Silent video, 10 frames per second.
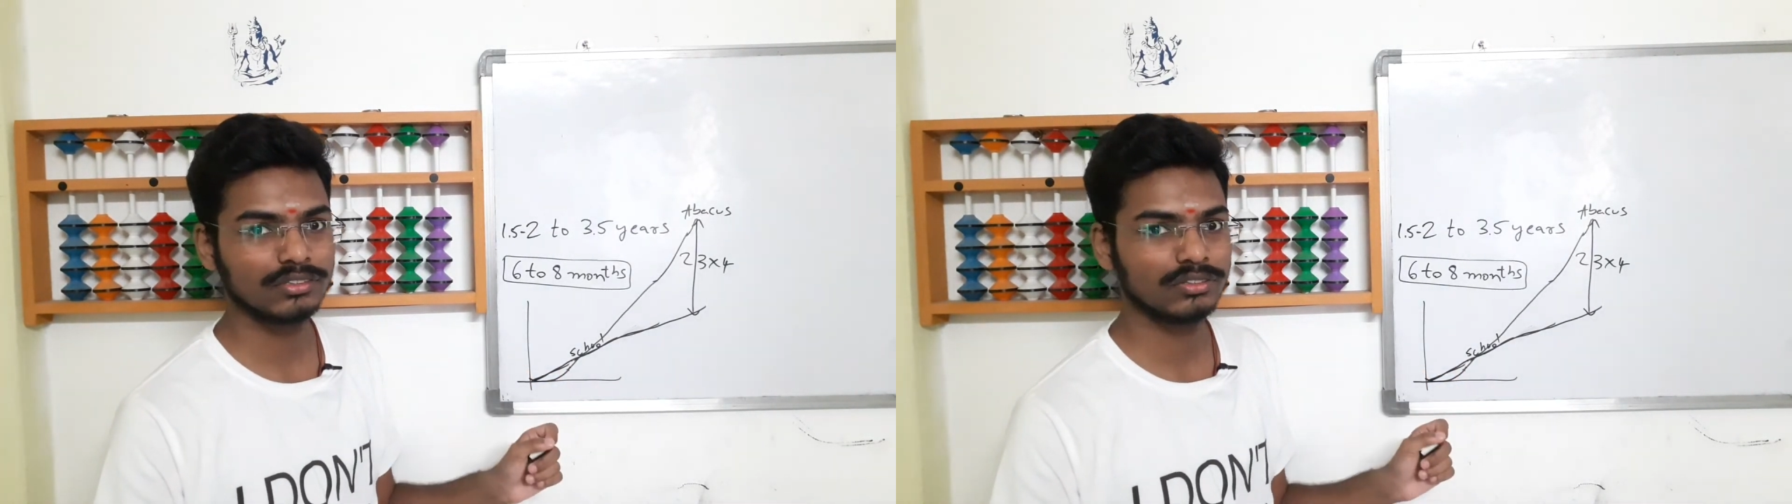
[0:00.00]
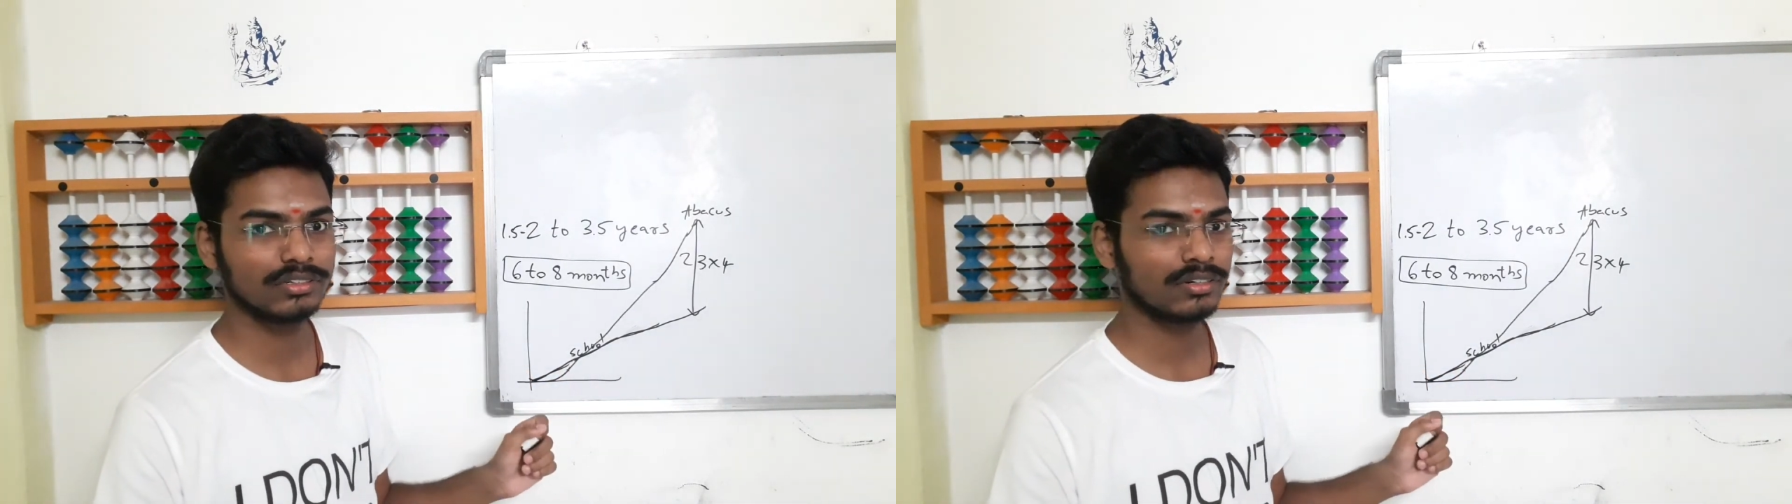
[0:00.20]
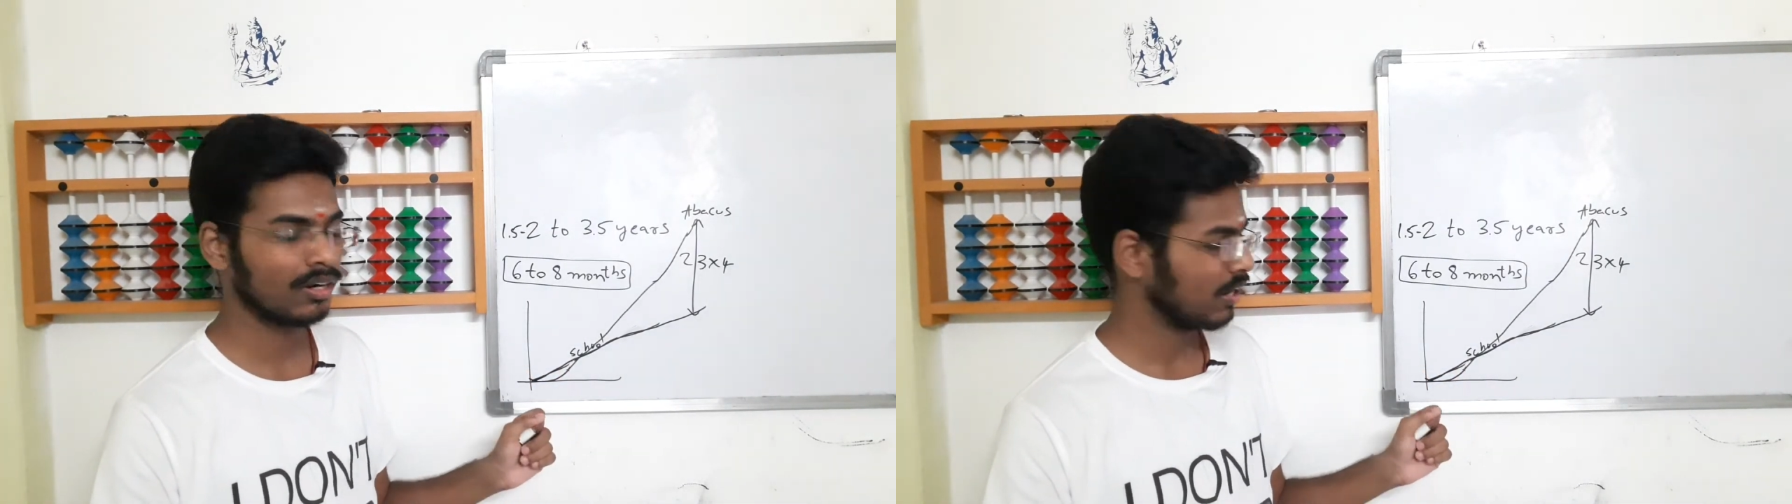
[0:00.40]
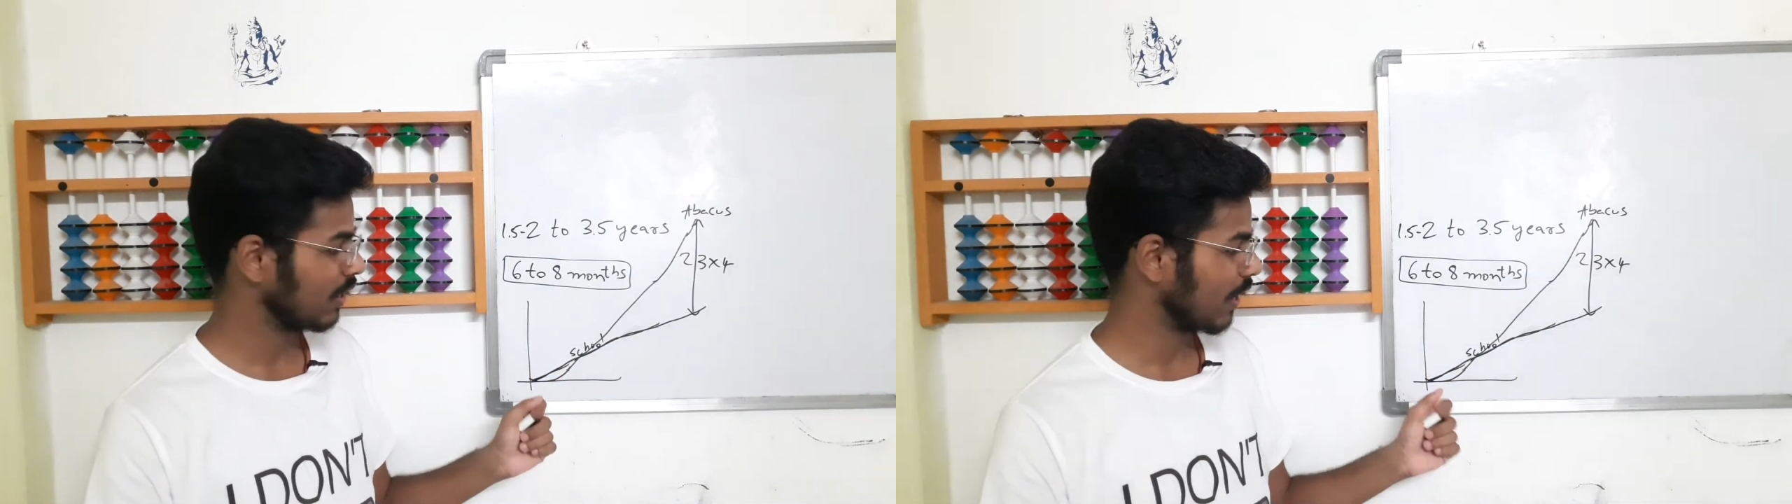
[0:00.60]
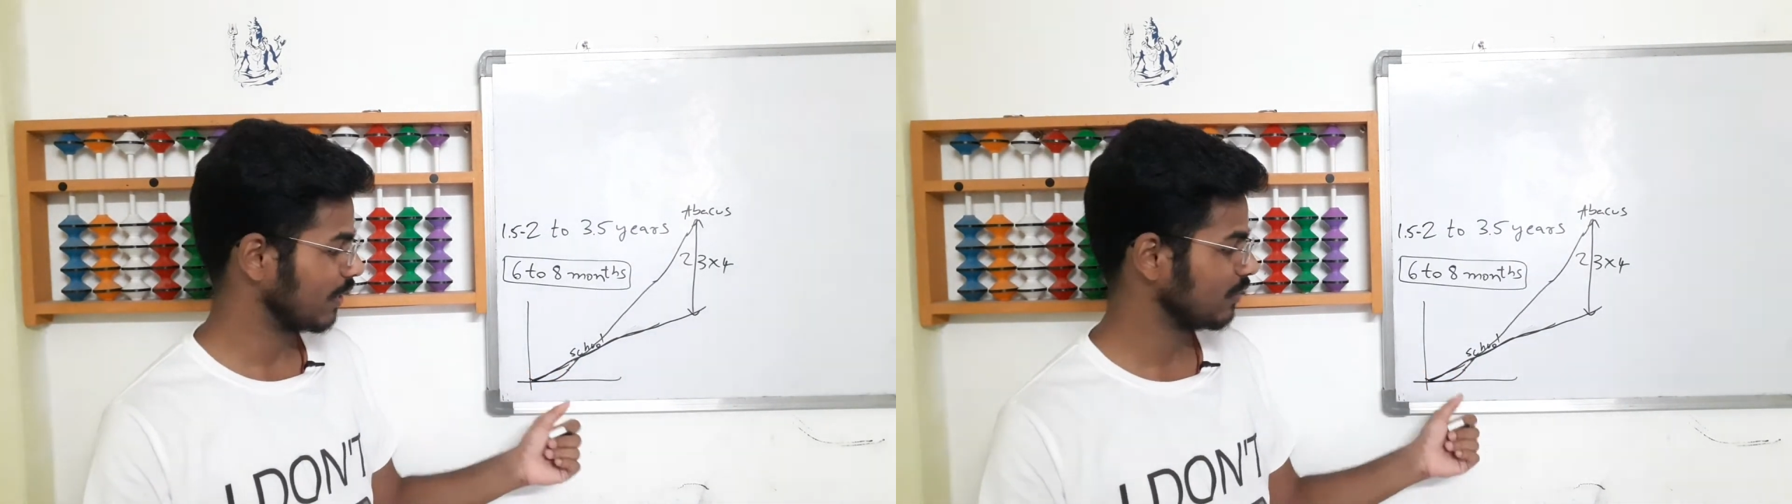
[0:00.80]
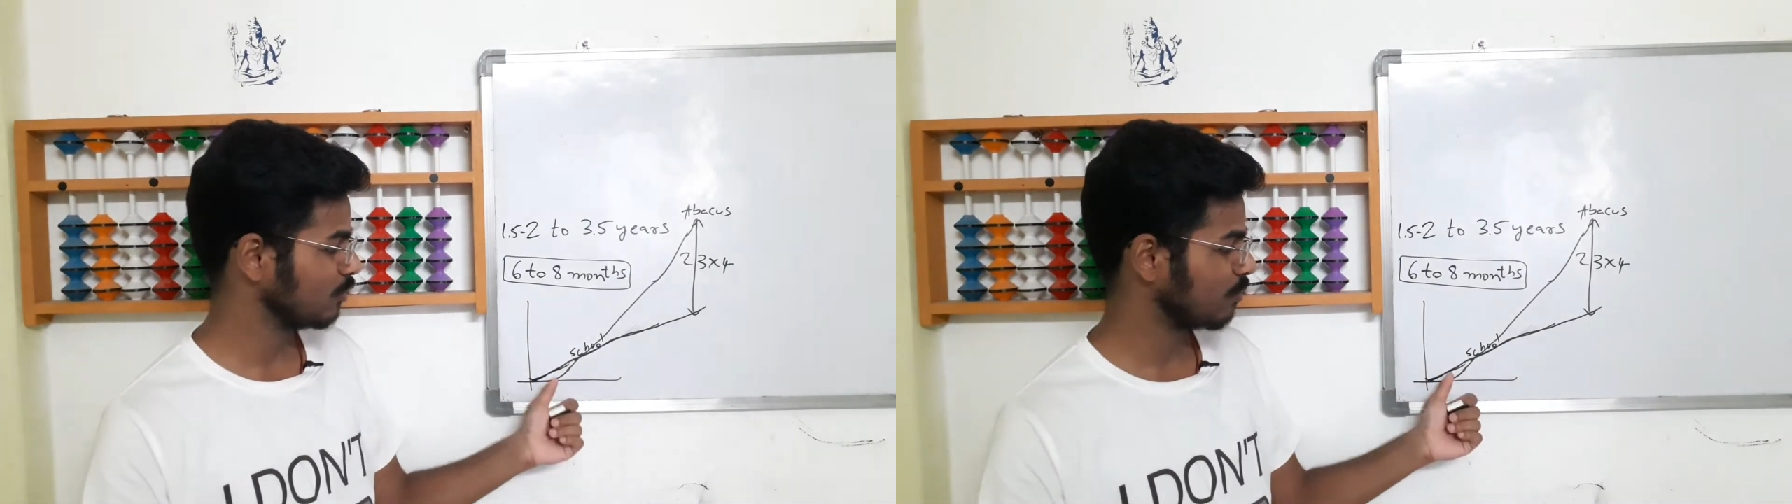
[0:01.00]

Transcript: You should continue